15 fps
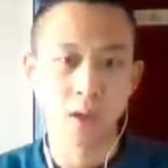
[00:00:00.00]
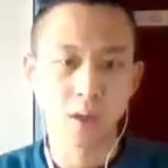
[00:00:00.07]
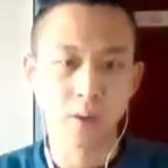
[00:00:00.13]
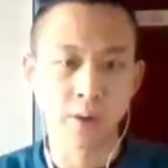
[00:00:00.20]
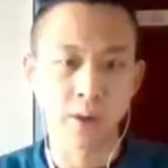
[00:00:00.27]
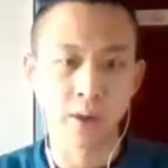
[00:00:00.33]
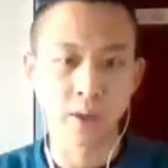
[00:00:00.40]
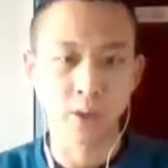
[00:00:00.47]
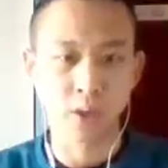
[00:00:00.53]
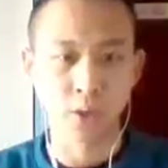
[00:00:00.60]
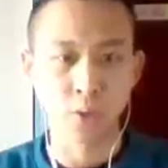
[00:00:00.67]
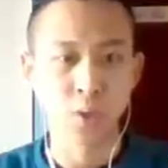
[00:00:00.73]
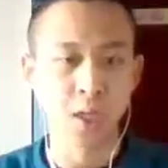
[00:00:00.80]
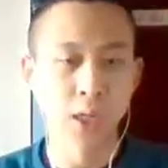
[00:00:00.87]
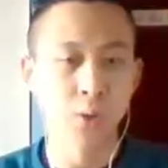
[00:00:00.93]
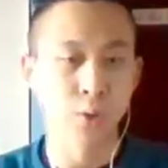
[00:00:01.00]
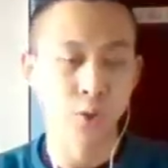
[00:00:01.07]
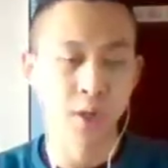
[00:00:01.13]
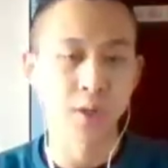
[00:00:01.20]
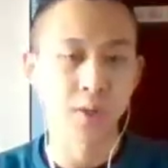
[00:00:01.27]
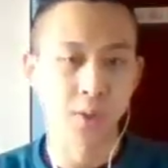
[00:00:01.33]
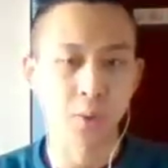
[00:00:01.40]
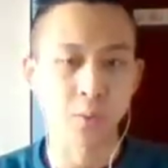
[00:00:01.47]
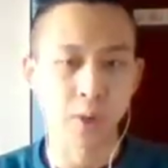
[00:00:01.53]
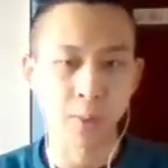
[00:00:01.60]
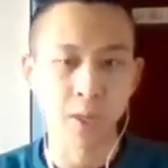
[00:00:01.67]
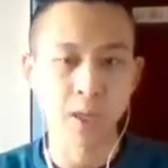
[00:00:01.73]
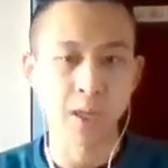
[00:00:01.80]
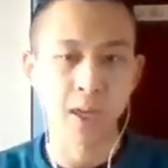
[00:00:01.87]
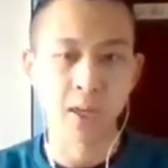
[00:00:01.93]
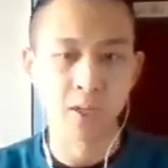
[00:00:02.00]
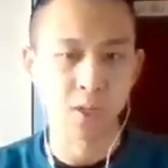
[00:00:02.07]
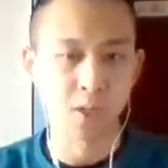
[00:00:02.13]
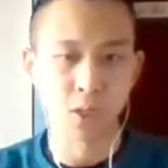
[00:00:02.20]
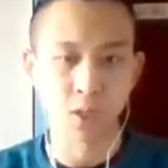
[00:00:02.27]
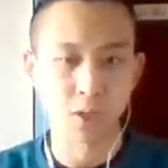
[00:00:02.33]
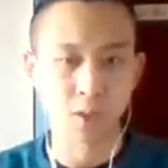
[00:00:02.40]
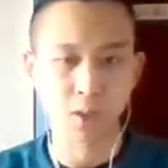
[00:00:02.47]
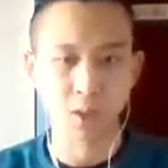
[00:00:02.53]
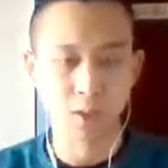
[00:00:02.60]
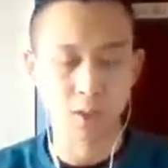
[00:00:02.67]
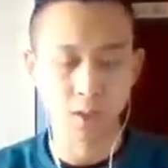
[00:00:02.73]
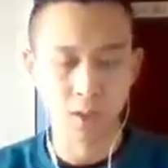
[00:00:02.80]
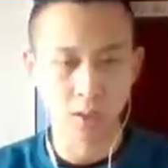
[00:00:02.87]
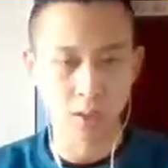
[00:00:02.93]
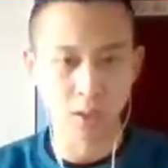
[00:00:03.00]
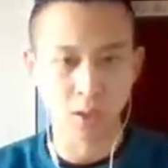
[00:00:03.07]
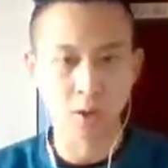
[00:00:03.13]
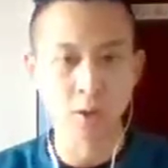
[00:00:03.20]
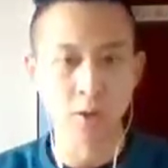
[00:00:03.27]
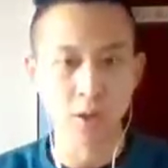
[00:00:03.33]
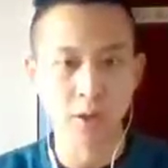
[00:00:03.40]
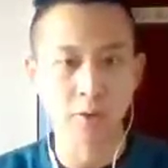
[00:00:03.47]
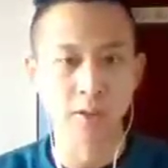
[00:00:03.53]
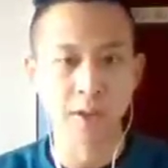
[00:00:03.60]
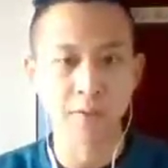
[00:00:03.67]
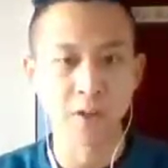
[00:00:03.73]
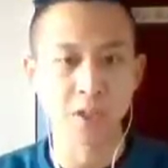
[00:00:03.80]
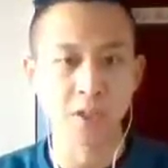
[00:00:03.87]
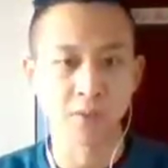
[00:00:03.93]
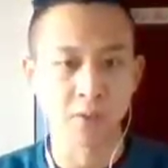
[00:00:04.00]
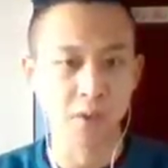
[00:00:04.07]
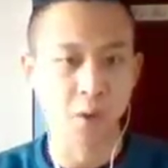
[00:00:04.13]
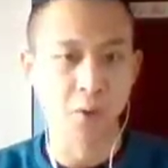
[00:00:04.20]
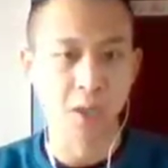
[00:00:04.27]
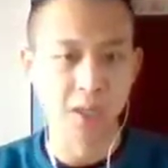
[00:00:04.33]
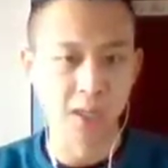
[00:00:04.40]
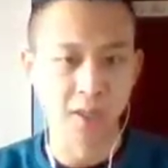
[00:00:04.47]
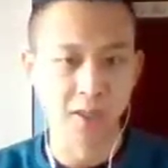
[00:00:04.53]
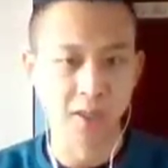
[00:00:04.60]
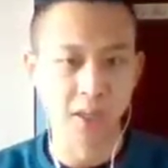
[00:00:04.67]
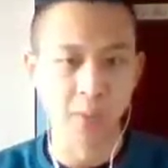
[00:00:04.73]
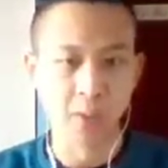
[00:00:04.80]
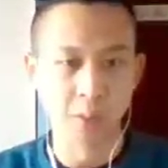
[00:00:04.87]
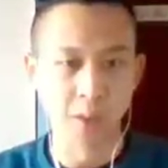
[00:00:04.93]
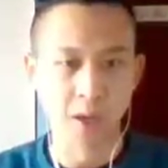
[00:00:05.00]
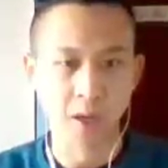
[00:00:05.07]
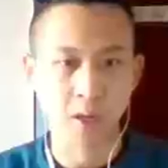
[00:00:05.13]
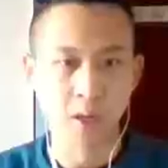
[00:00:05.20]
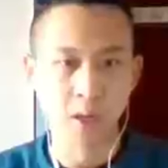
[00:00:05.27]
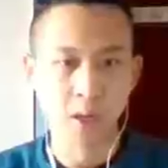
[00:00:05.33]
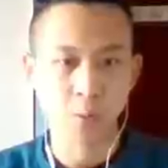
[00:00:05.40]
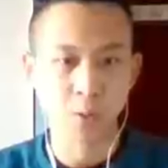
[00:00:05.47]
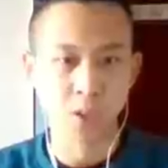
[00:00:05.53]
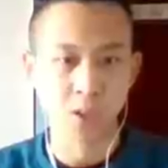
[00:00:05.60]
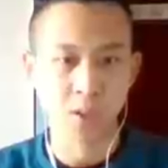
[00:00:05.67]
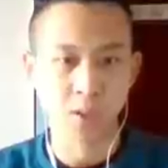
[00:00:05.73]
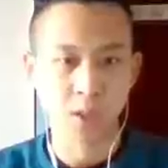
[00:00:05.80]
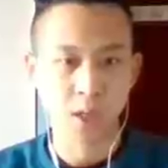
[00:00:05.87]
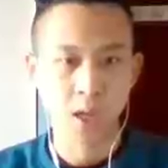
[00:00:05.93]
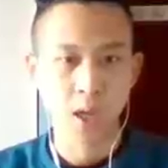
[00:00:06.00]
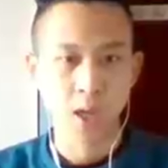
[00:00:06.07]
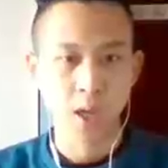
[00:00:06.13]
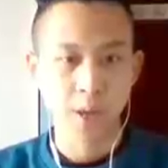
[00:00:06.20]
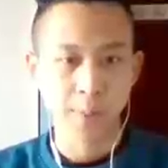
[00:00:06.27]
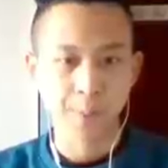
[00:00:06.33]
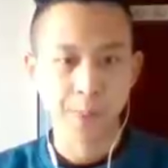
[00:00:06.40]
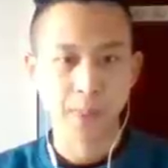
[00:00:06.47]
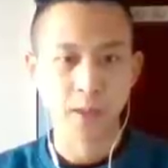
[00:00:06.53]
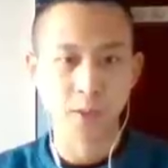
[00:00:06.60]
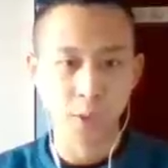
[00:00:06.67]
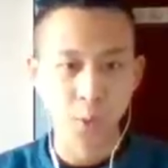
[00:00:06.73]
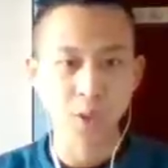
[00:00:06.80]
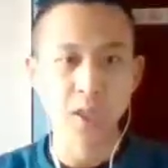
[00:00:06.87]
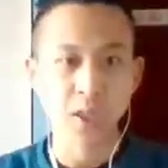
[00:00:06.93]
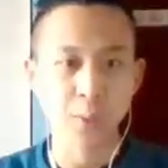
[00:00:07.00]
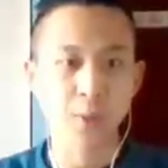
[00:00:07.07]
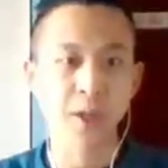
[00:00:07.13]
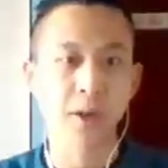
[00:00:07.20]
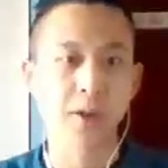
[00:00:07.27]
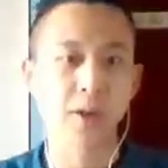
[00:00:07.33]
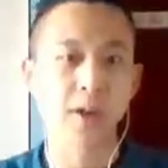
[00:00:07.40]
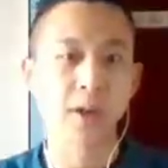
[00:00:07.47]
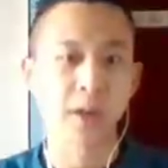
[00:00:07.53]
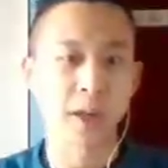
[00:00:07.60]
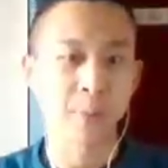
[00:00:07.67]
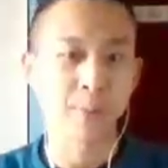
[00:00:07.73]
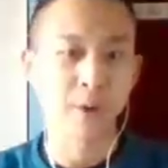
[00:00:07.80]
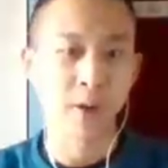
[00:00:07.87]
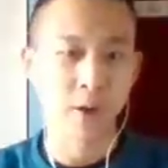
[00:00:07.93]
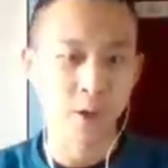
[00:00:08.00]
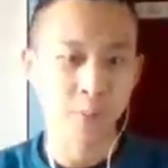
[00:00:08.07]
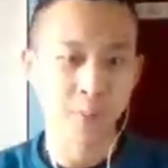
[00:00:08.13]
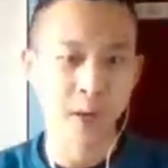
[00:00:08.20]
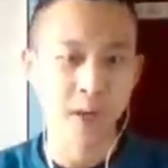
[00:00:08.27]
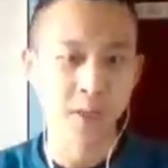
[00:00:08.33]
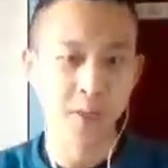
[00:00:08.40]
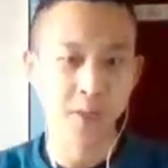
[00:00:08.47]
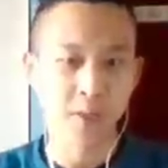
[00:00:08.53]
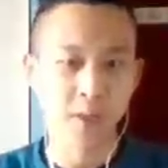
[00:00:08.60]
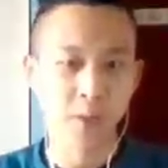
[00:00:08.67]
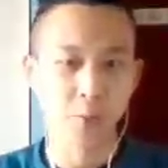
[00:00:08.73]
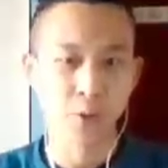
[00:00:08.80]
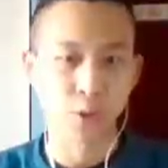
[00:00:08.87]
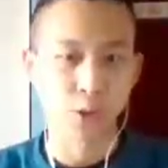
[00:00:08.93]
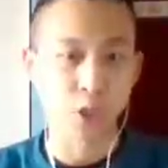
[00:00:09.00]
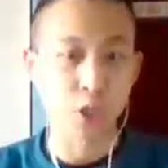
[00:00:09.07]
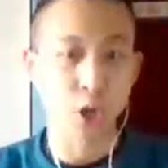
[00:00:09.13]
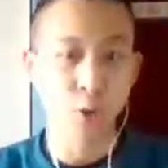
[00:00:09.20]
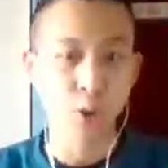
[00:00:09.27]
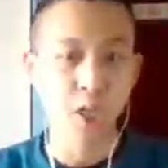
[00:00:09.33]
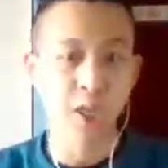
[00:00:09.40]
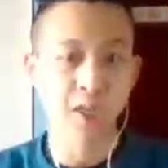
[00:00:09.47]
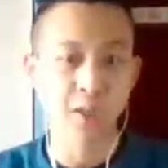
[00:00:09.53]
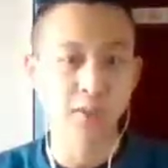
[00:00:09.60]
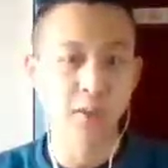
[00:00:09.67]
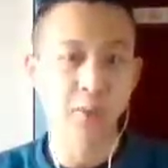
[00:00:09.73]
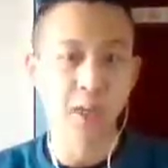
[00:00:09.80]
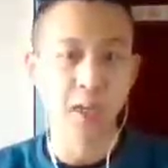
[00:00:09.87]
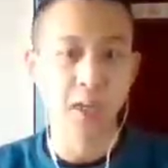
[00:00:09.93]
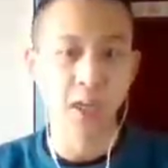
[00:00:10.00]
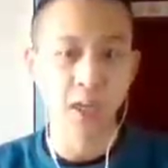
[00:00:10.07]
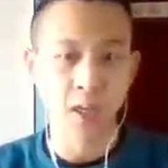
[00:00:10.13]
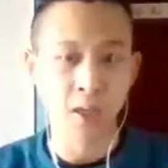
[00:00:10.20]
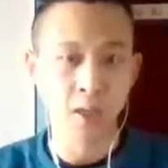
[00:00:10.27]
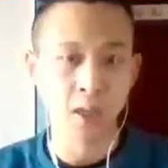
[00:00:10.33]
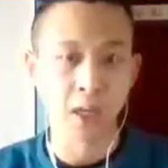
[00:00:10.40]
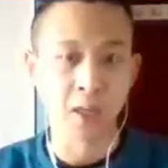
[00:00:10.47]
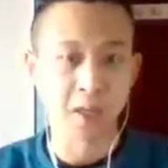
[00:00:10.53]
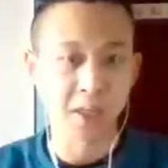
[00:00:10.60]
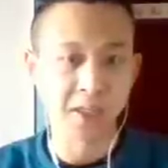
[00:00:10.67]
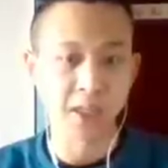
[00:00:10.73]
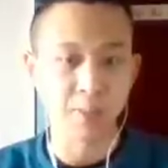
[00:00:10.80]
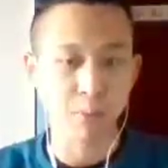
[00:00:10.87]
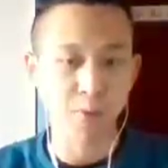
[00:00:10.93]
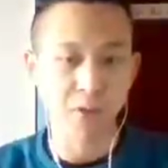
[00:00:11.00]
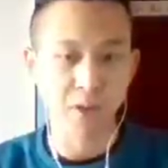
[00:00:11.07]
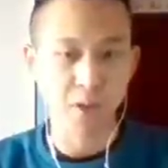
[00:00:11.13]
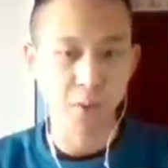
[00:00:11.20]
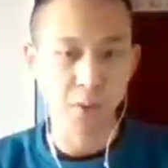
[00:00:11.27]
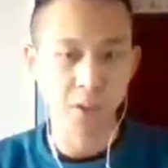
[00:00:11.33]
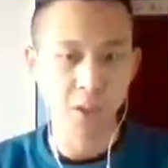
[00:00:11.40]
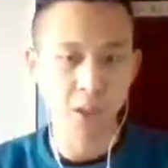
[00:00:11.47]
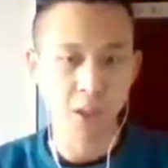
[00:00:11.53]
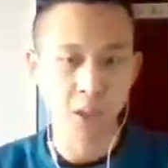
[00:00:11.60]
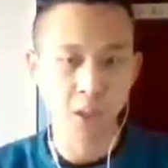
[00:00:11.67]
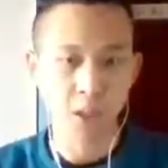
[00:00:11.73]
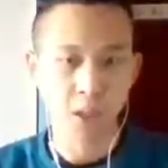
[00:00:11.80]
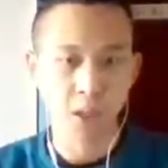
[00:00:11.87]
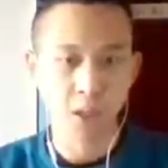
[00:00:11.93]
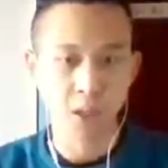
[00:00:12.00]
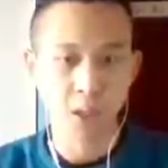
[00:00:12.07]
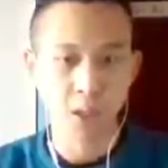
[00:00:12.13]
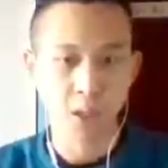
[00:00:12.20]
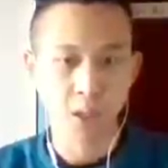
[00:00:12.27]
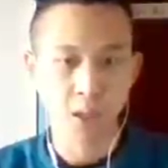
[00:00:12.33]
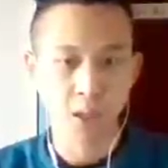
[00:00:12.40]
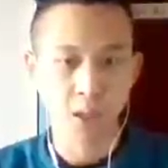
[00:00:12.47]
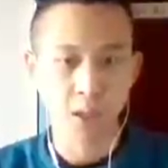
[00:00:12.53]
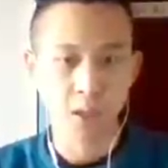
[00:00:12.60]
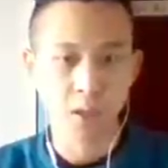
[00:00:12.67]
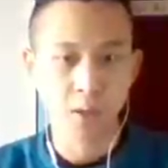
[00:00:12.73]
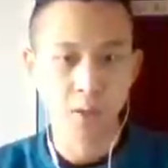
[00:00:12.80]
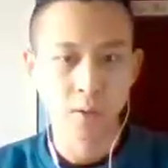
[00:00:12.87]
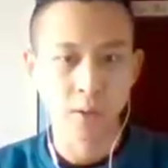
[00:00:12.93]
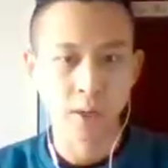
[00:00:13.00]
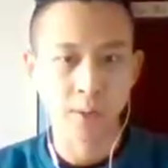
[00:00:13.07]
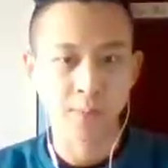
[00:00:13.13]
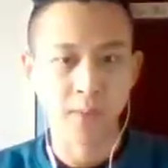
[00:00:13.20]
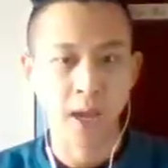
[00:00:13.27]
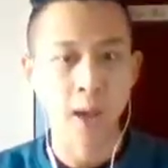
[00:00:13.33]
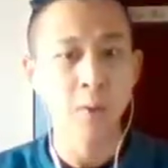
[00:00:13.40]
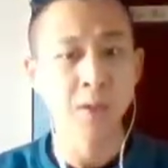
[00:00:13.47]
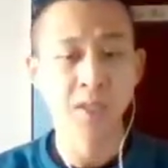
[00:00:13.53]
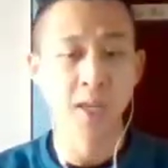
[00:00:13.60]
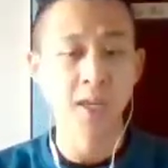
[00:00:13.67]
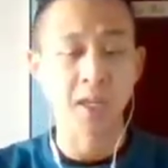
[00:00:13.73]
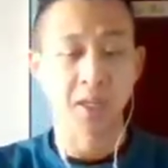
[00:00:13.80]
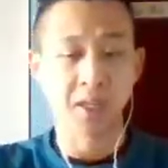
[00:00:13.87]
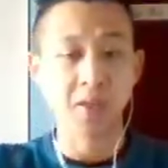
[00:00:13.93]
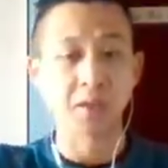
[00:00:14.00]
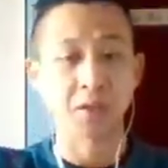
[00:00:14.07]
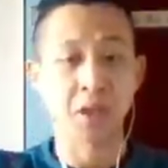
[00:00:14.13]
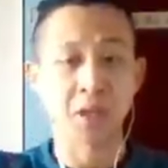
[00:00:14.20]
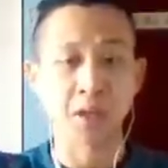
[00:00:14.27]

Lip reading: Right? You said you were trying to zone. What I'm getting at is your definition of zoning is not the same as mine, which is zoning is putting on a hurt box where there's no chance of them getting hit unless they move into it. Right? I was standing still here.